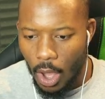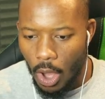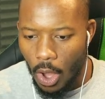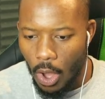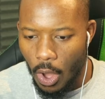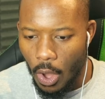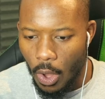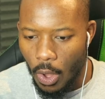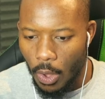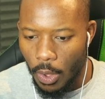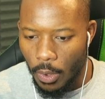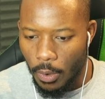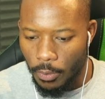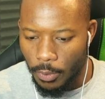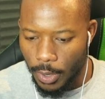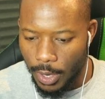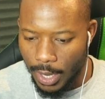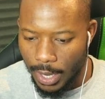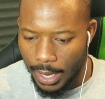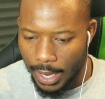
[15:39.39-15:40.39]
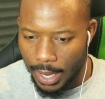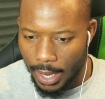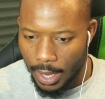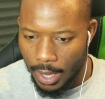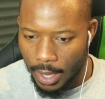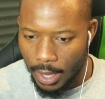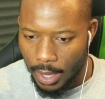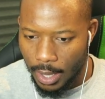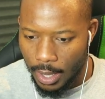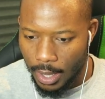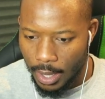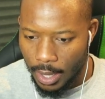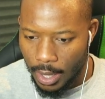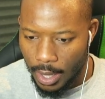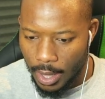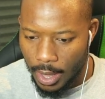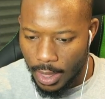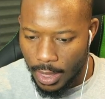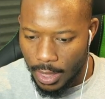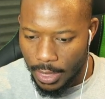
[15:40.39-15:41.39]
Oh, really?
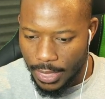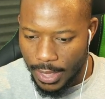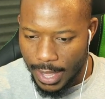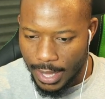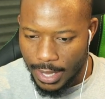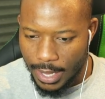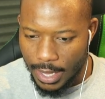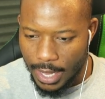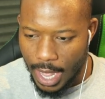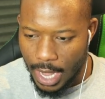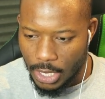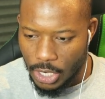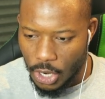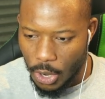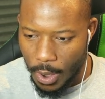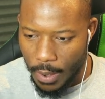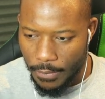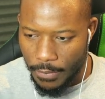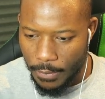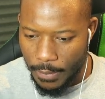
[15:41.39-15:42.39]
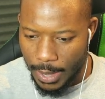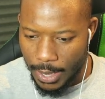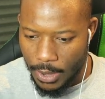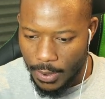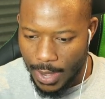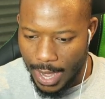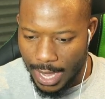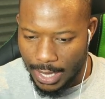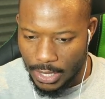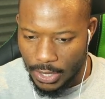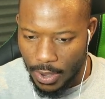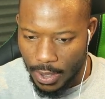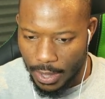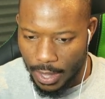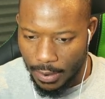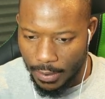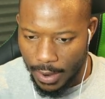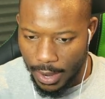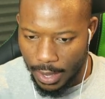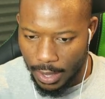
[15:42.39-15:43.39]
The thing did not show up for me. You guys saw
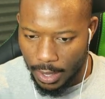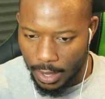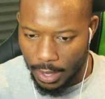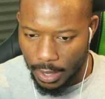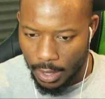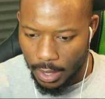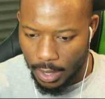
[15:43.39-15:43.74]
that, right?